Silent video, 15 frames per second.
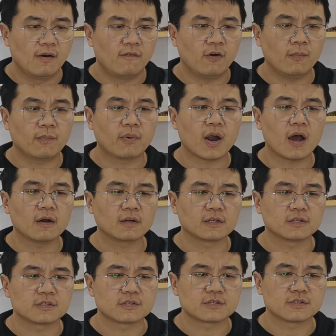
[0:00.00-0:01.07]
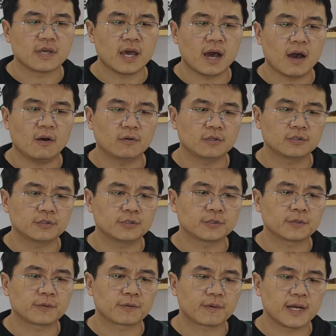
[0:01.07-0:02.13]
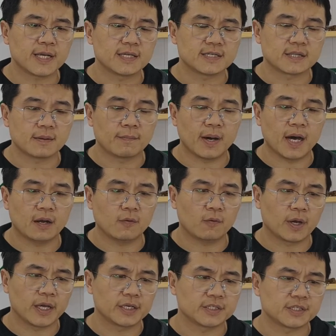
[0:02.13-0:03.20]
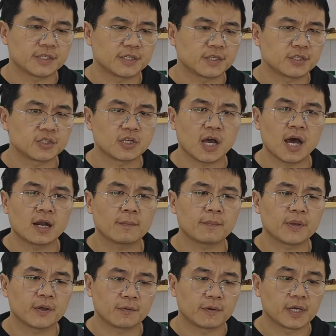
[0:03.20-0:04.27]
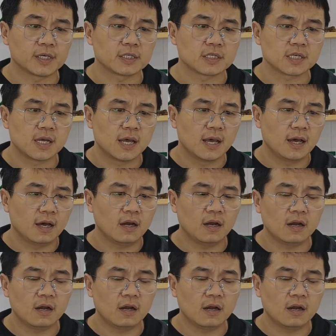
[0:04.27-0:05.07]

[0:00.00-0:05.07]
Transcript: For broilers, in order to increase the body weight in a short period, a